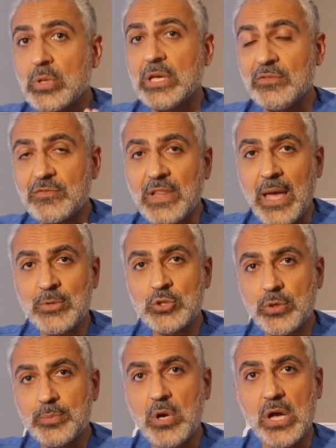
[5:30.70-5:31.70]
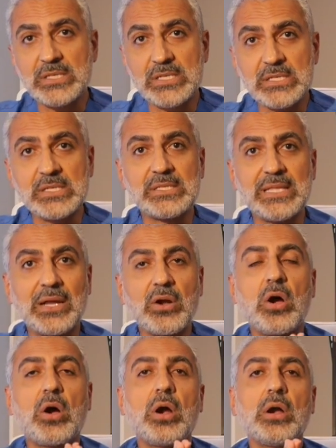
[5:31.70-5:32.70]
inflammatory processes
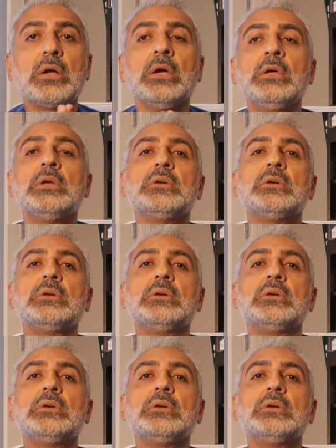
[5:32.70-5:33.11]
that are